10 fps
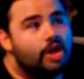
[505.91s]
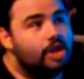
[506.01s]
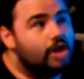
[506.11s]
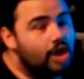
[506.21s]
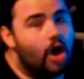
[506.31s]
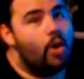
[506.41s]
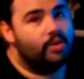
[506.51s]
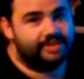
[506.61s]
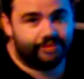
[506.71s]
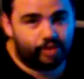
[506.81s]

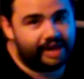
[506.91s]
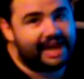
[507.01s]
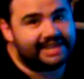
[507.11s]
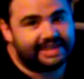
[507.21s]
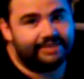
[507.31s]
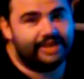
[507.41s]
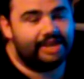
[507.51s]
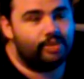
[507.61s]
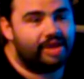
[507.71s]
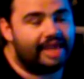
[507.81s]
loads of
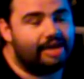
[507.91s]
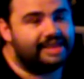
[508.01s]
creativity with how